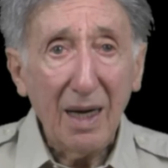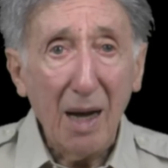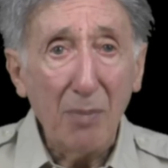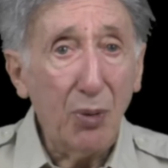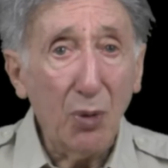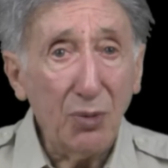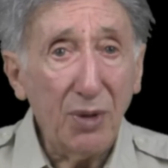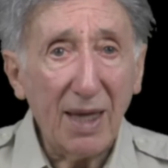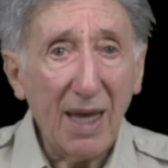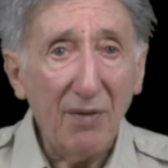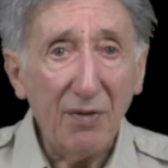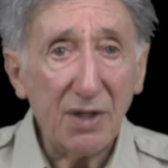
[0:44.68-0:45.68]
I pulled the
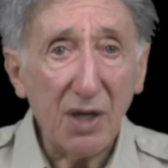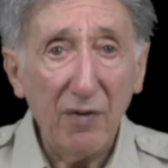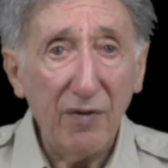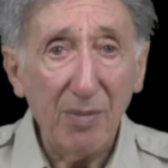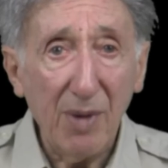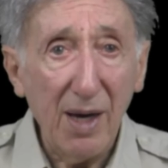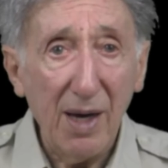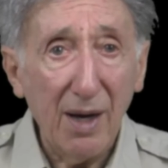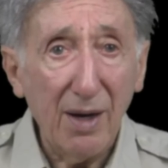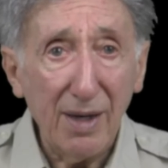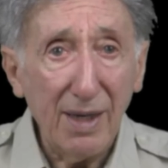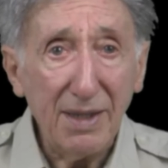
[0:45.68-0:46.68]
covers over my
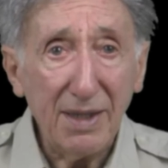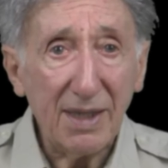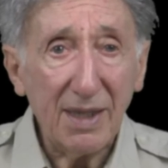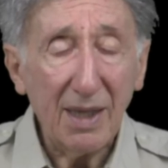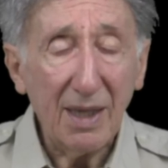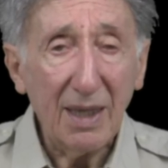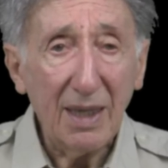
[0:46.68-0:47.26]
eyes,